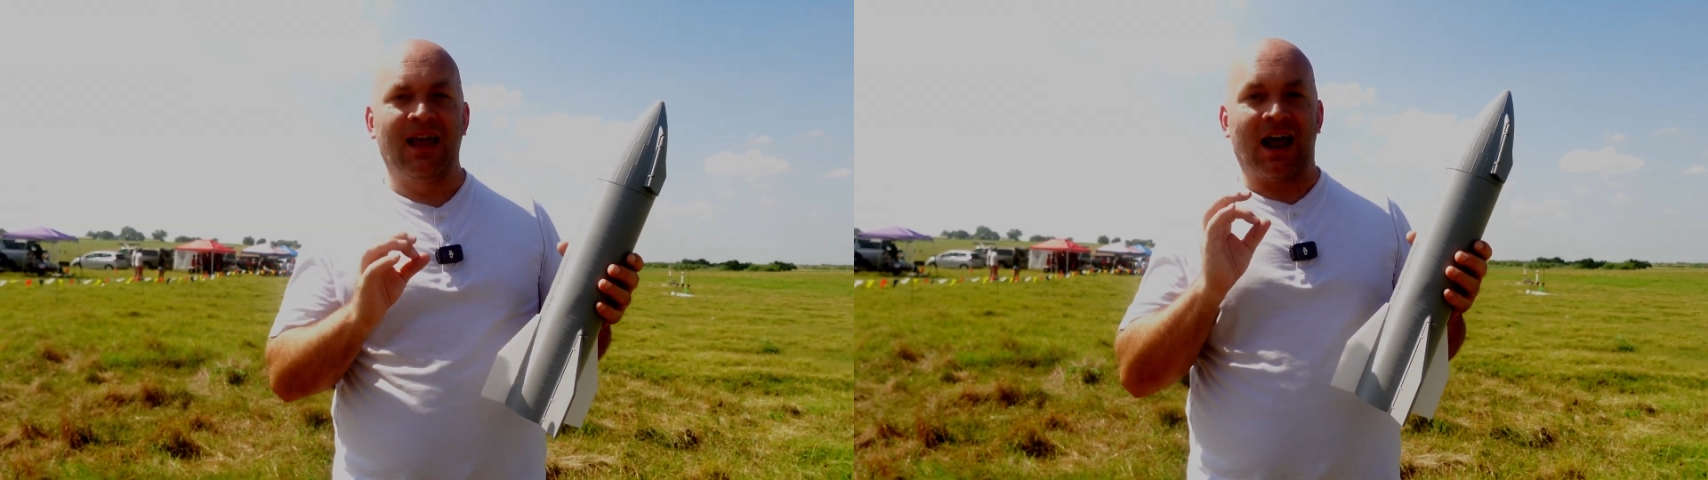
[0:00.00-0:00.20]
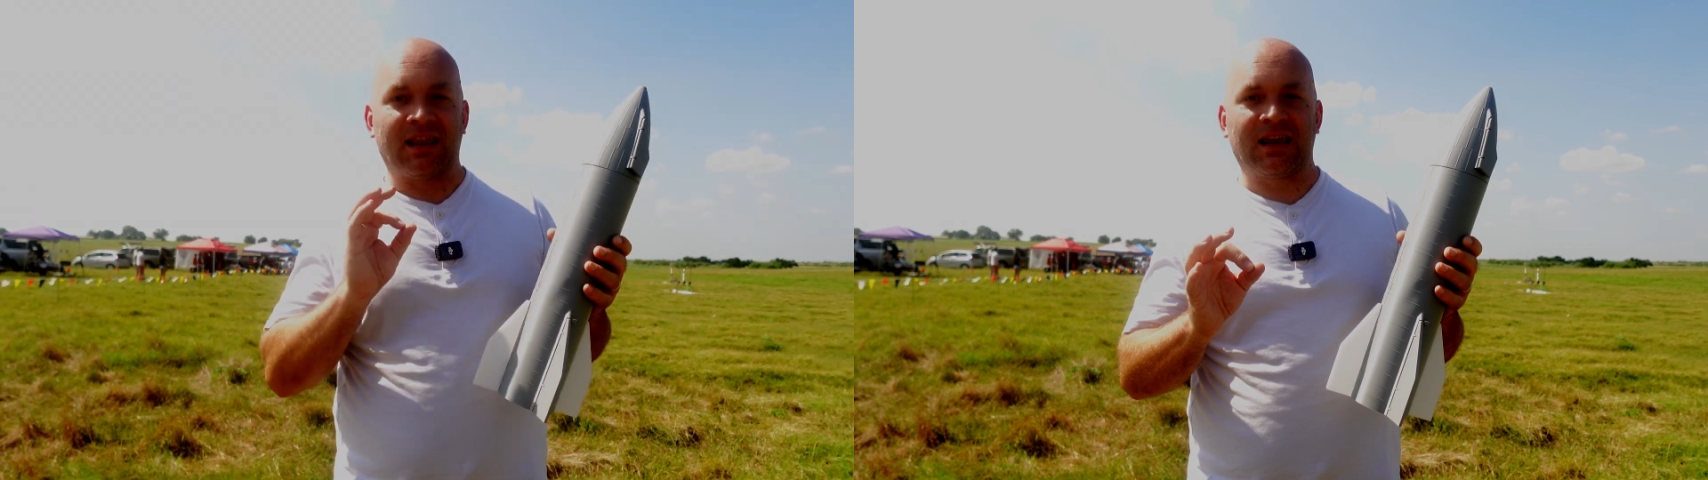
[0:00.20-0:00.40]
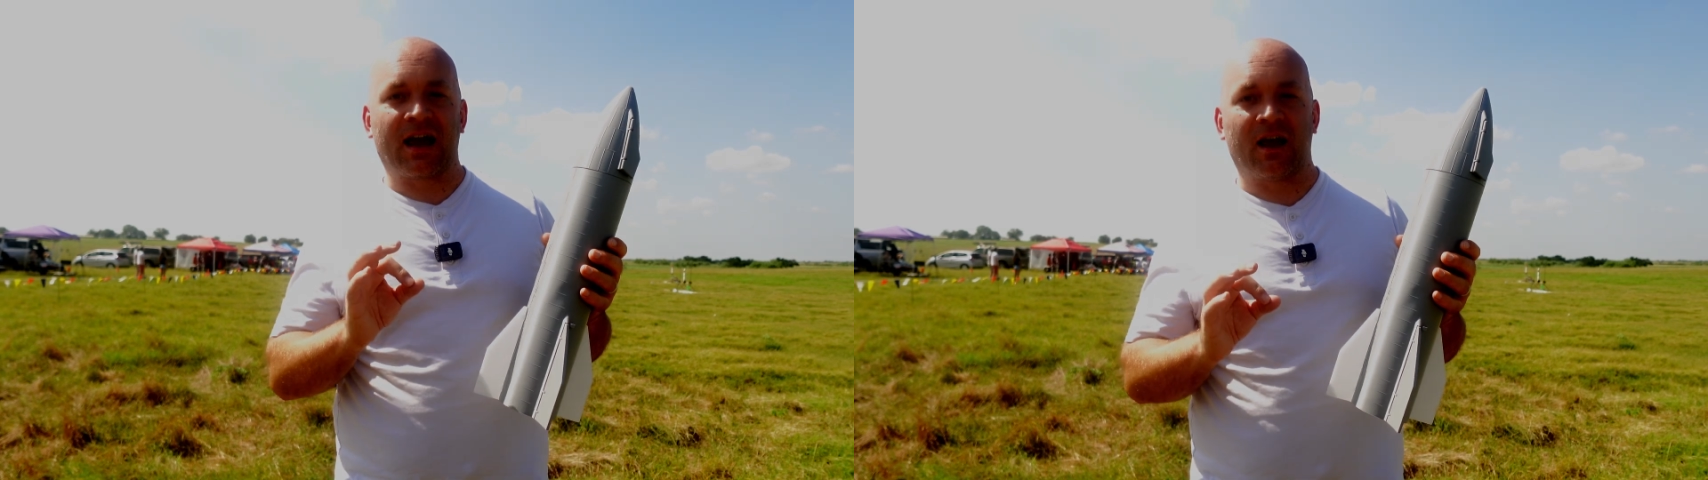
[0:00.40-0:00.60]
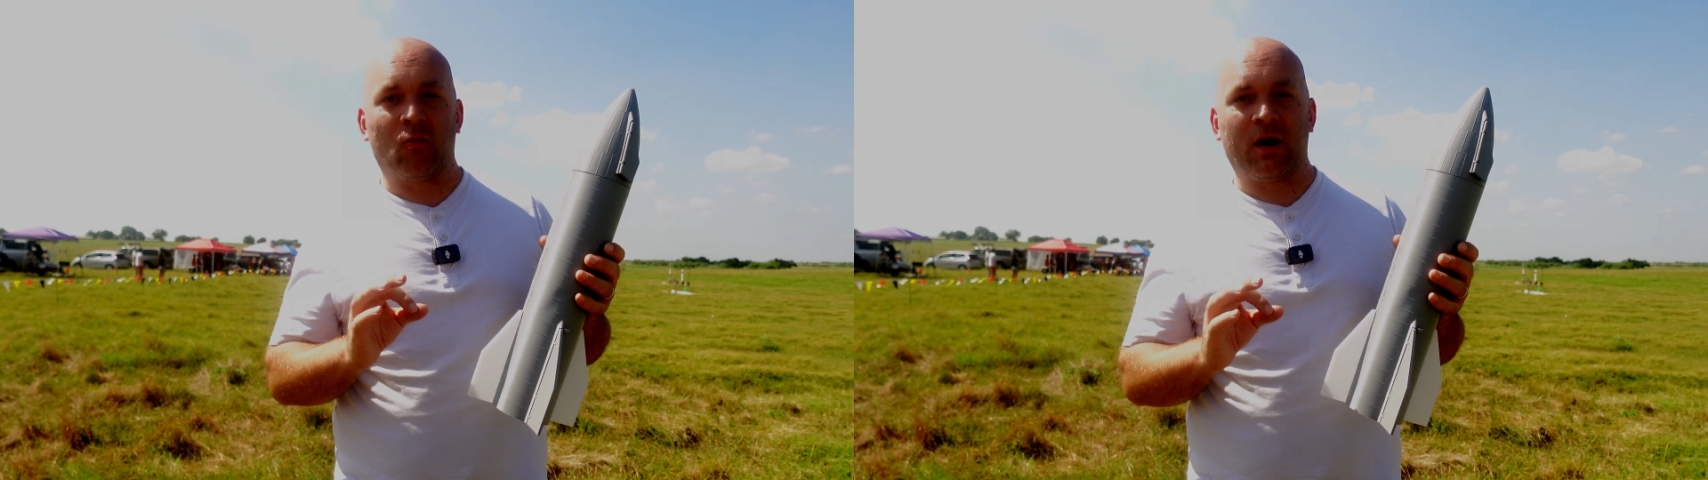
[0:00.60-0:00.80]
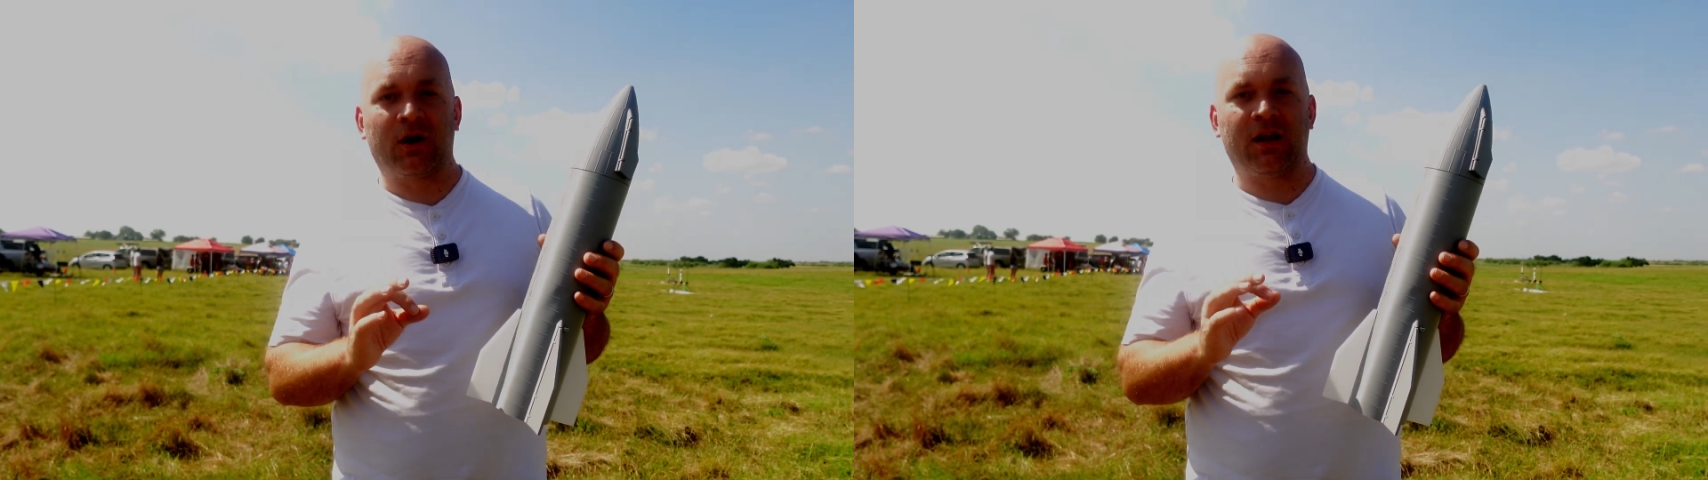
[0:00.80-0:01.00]
I think I got a
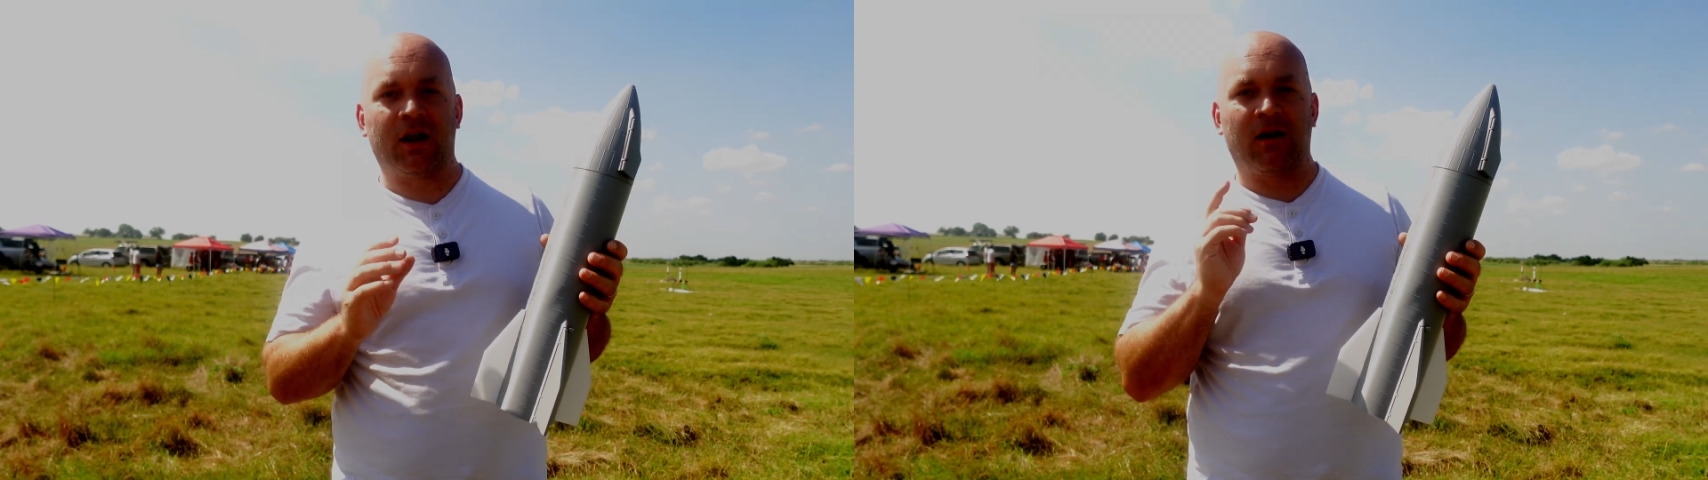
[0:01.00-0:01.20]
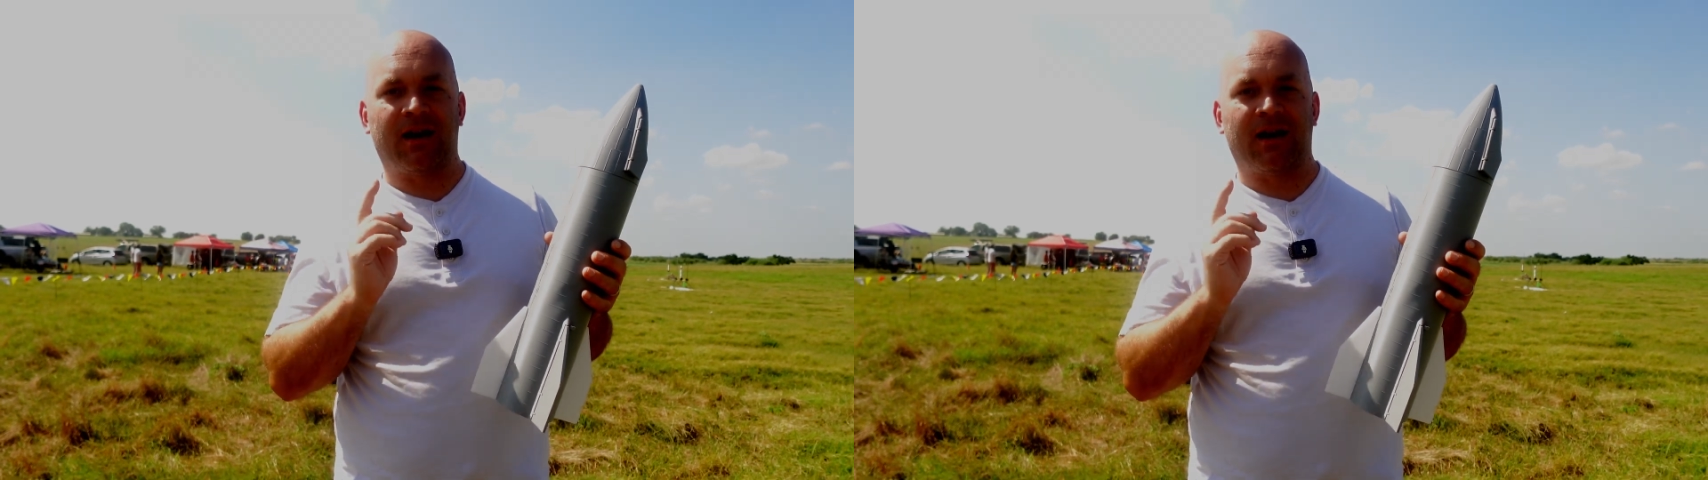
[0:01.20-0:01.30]
winner here,